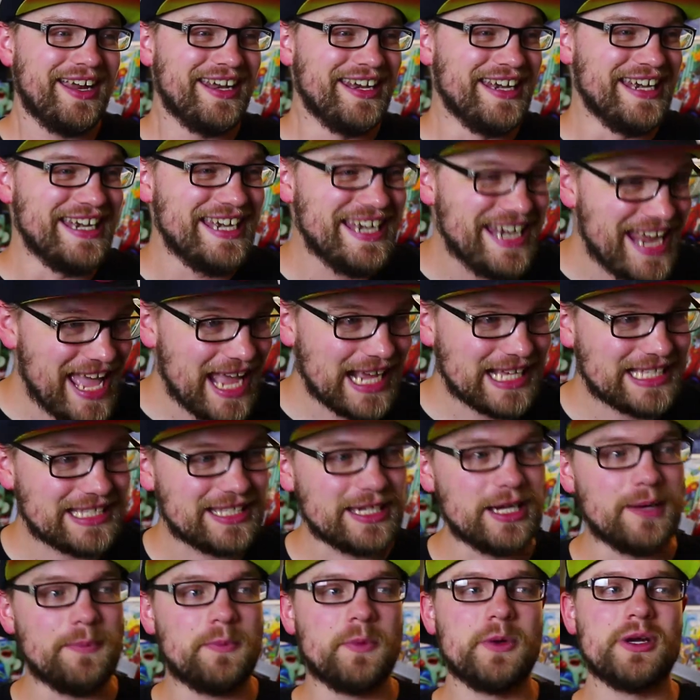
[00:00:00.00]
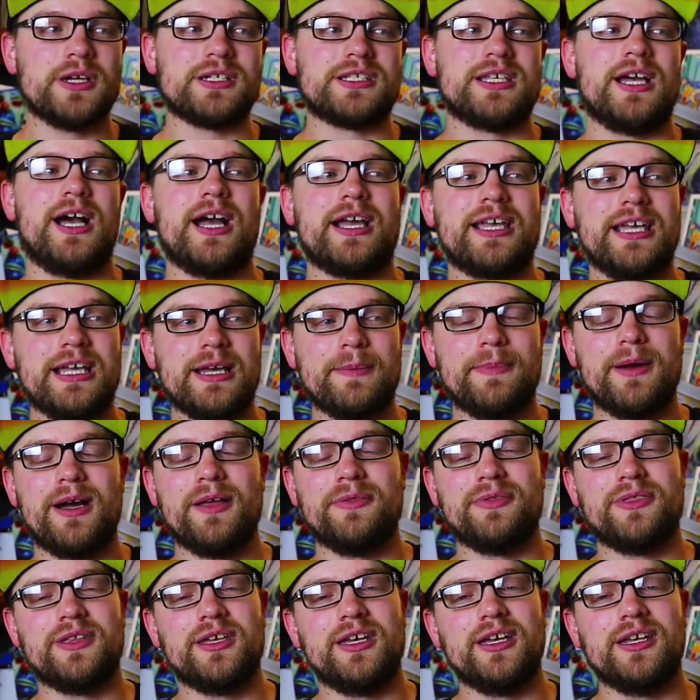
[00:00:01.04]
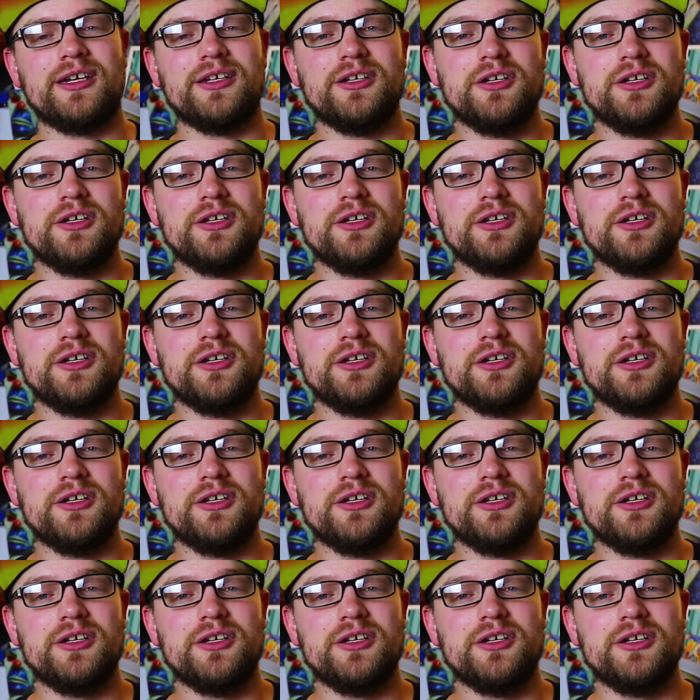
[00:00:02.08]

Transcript: Next up, we are talking about the